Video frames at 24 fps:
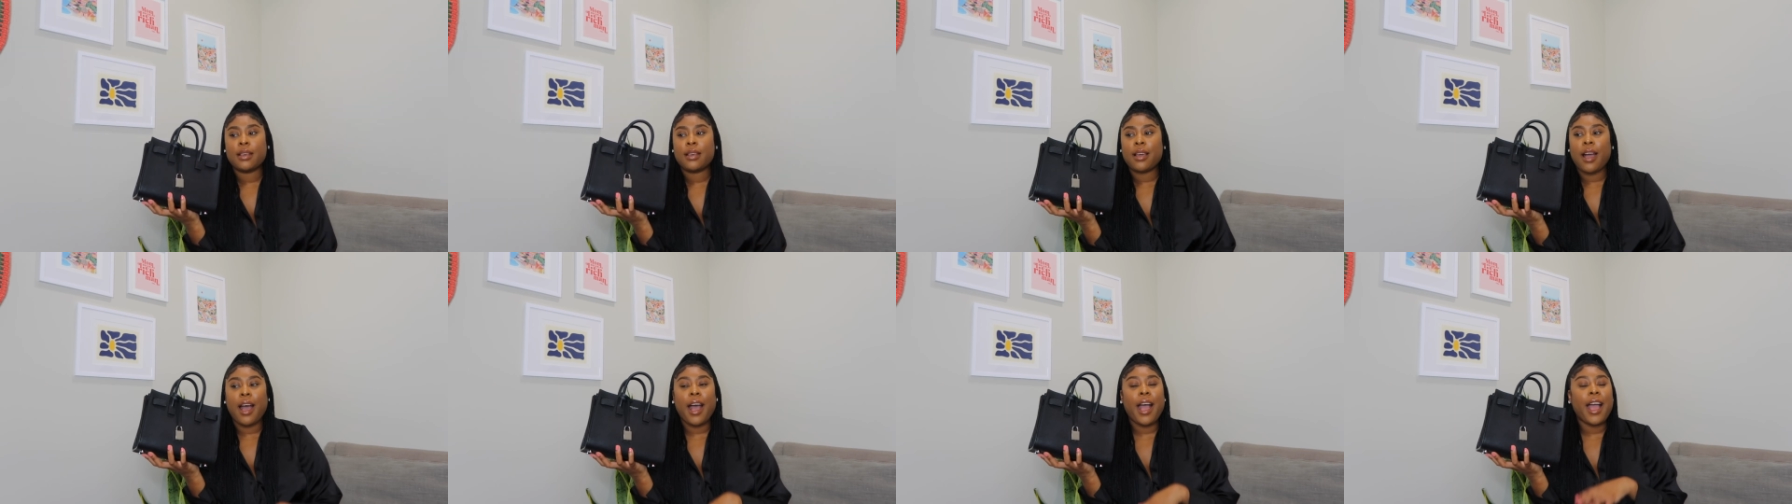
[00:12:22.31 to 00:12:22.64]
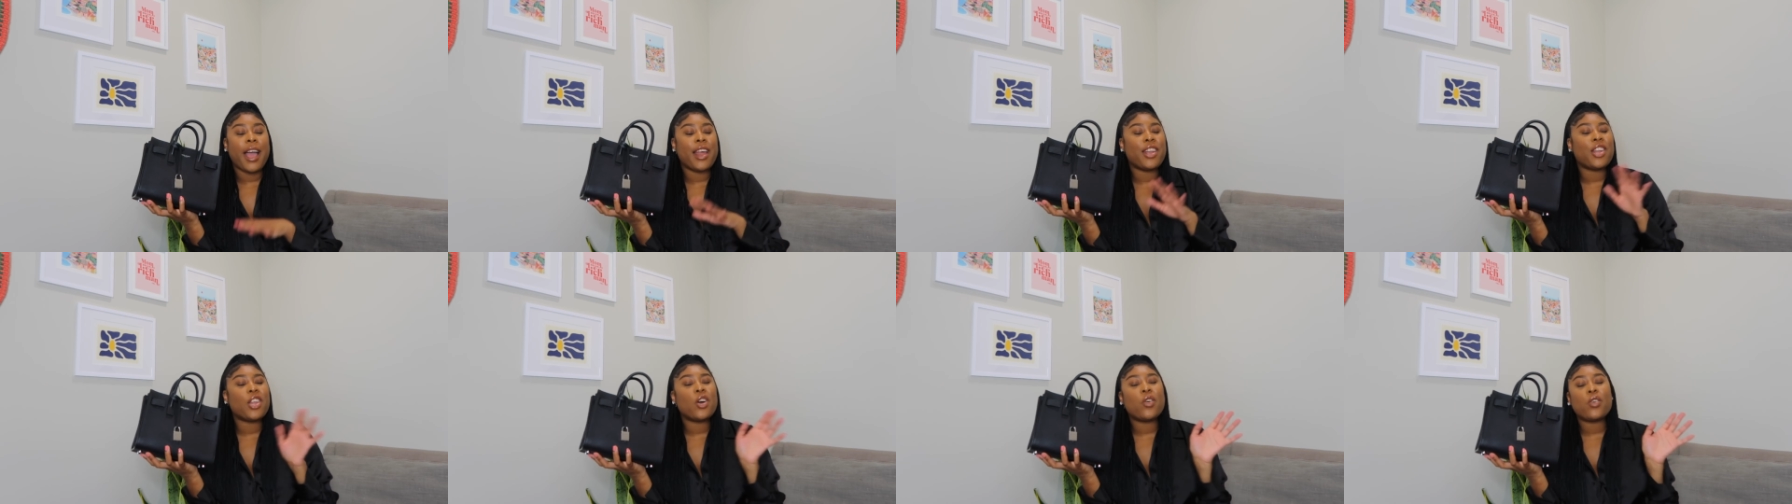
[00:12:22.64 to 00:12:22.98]
I
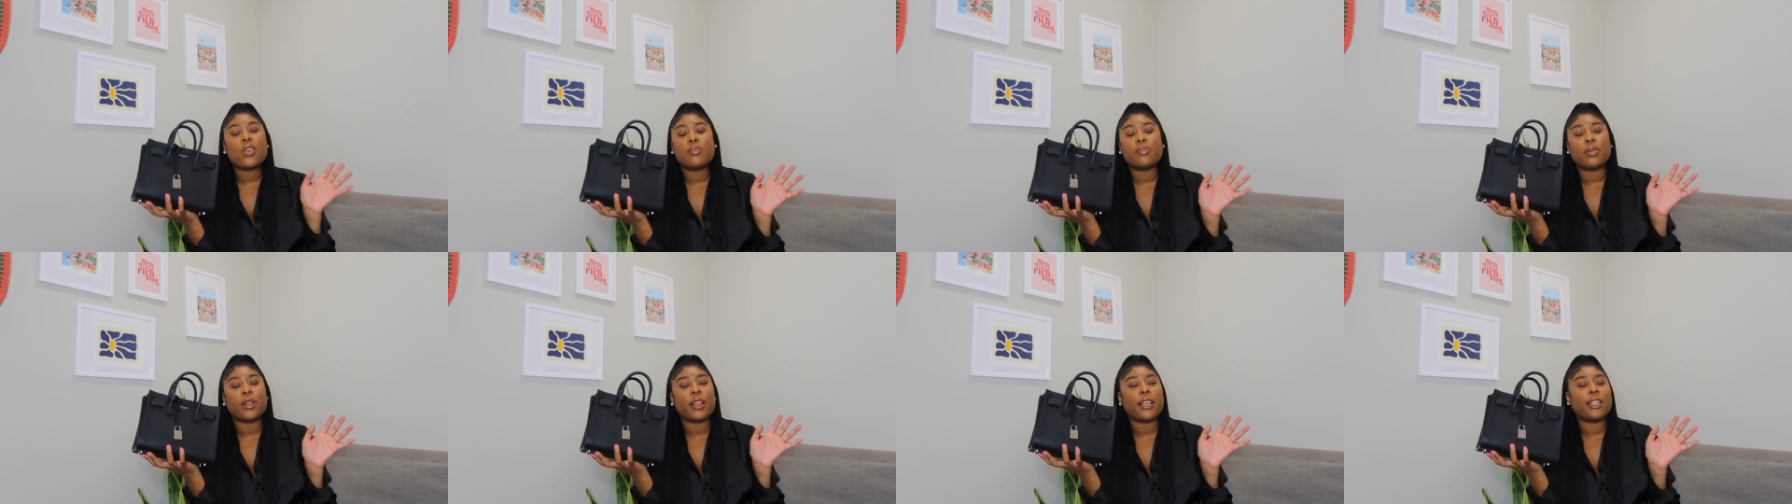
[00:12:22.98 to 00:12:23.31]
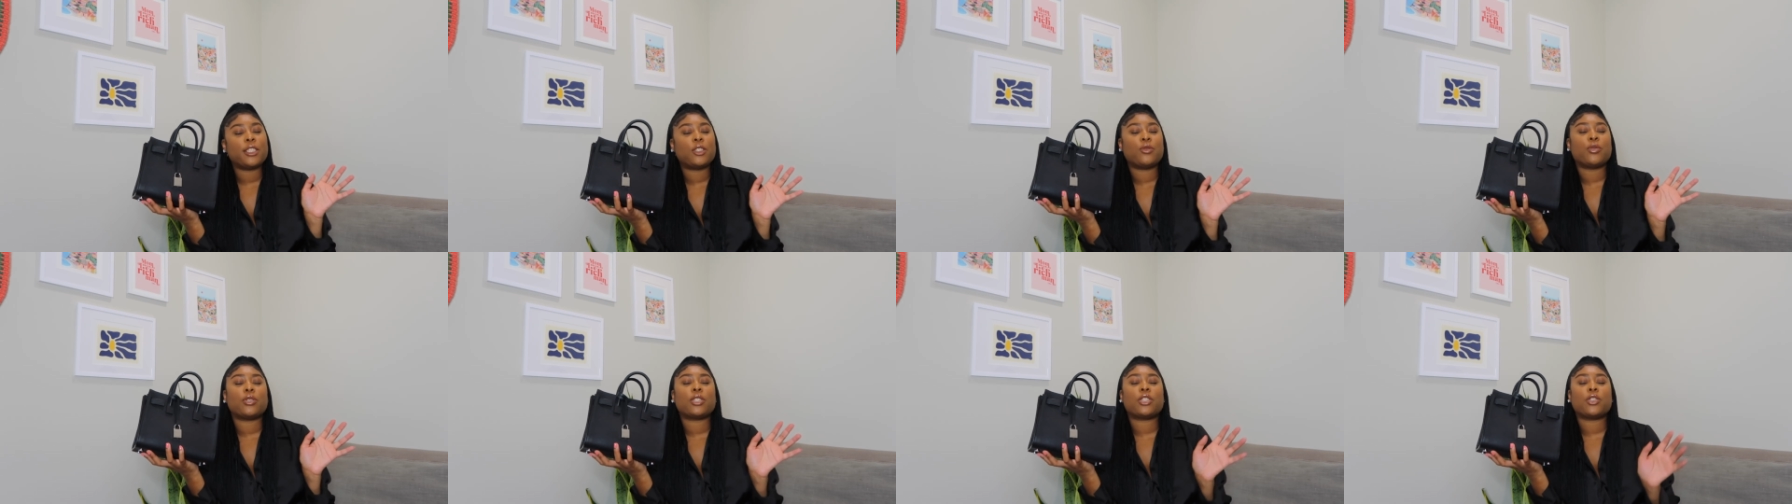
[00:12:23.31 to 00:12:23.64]
had no
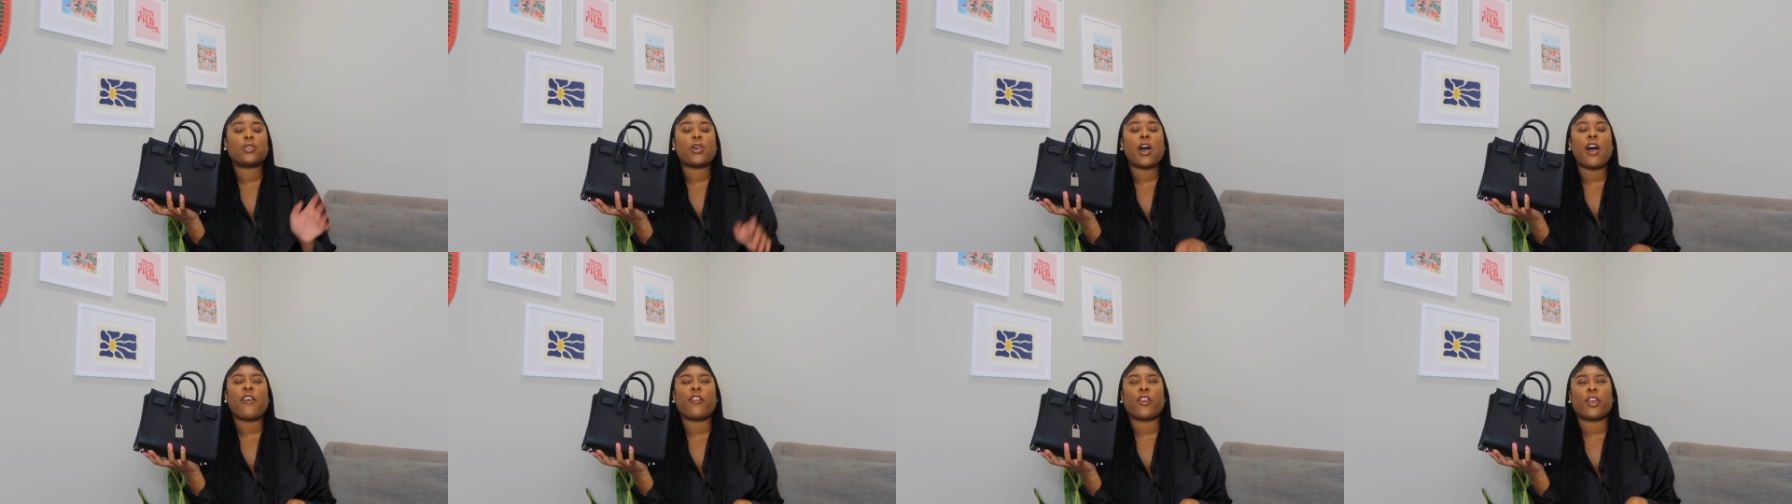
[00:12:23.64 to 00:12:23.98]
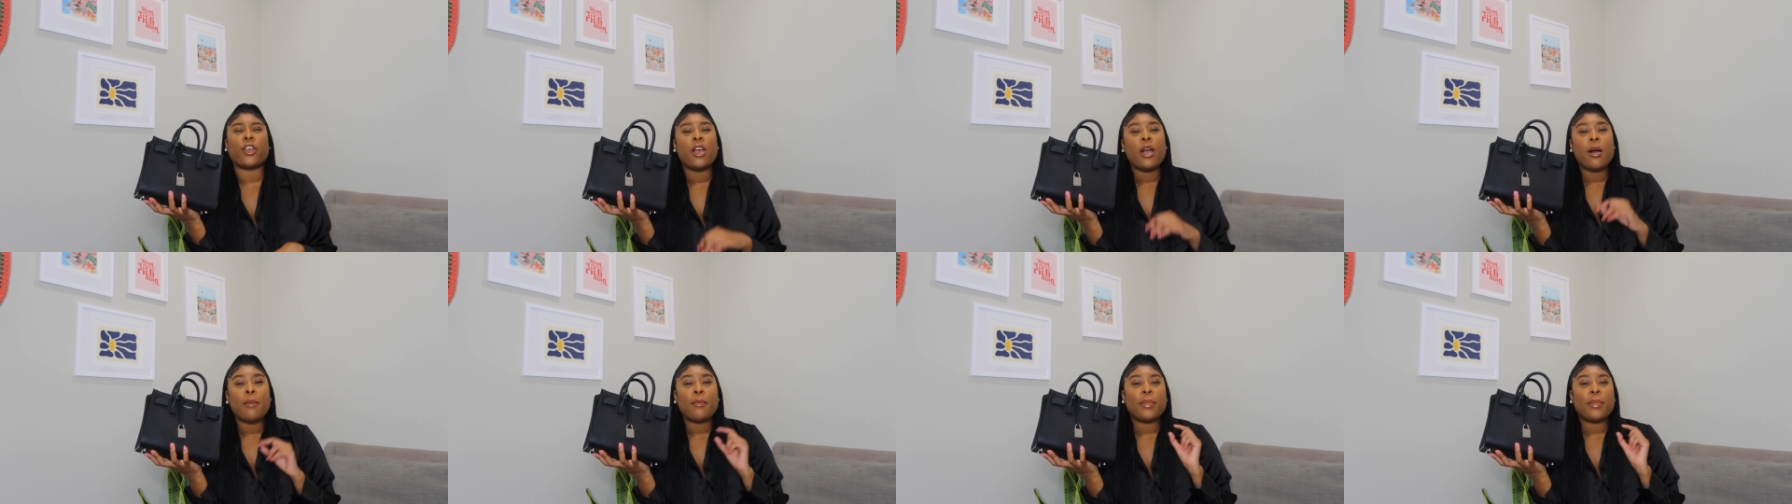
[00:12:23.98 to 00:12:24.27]
complaints whatsoever.